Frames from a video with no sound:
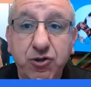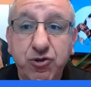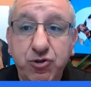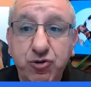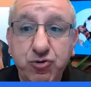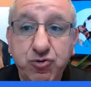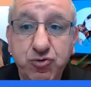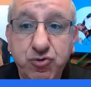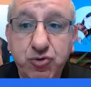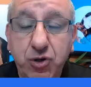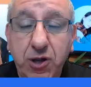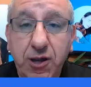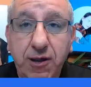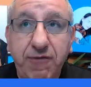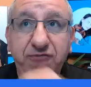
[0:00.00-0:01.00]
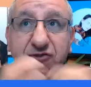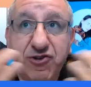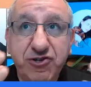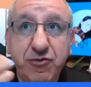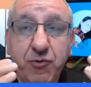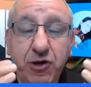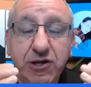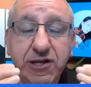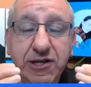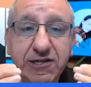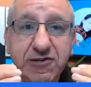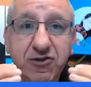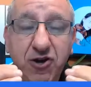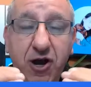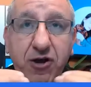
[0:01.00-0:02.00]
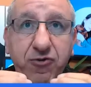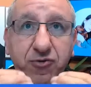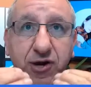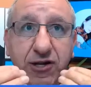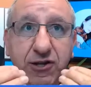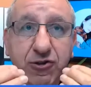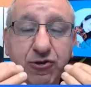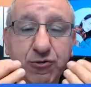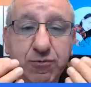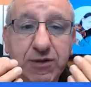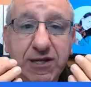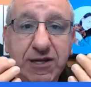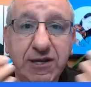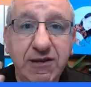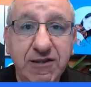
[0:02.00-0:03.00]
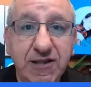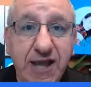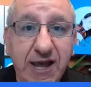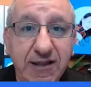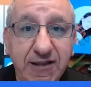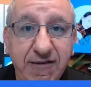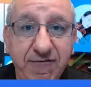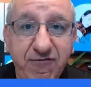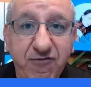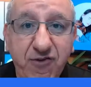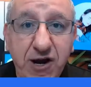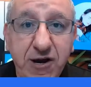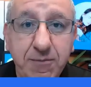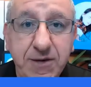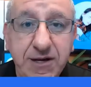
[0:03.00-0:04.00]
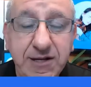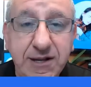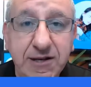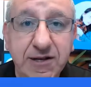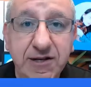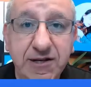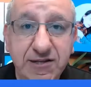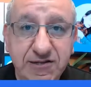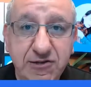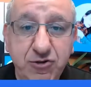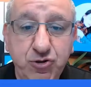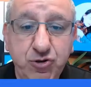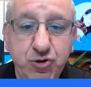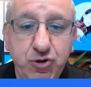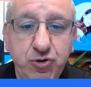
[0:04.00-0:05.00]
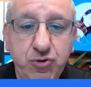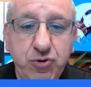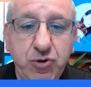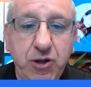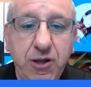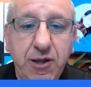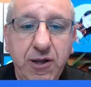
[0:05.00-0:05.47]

to, first of all, it's not ready to be in that environment and listen to you.